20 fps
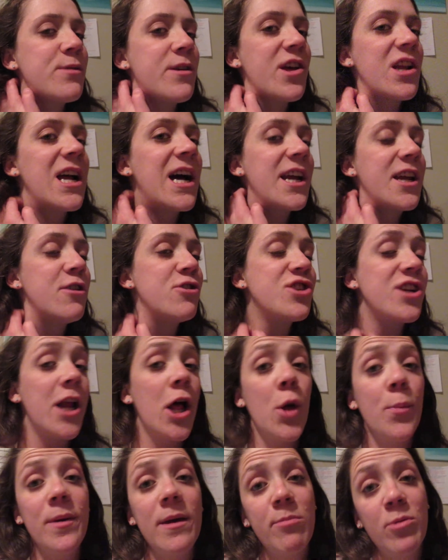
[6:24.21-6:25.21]
whether or not you should
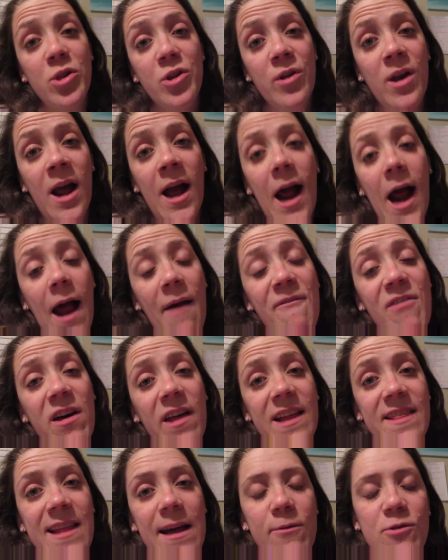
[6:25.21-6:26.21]
help people or not. I felt
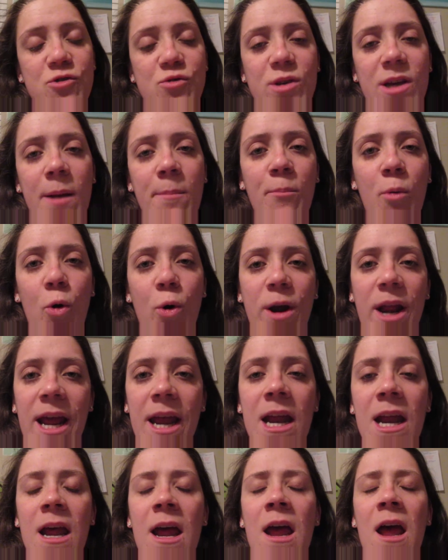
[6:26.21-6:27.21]
like that was really
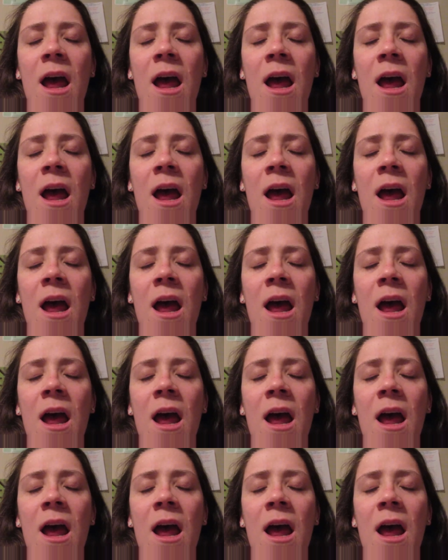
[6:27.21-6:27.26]
important.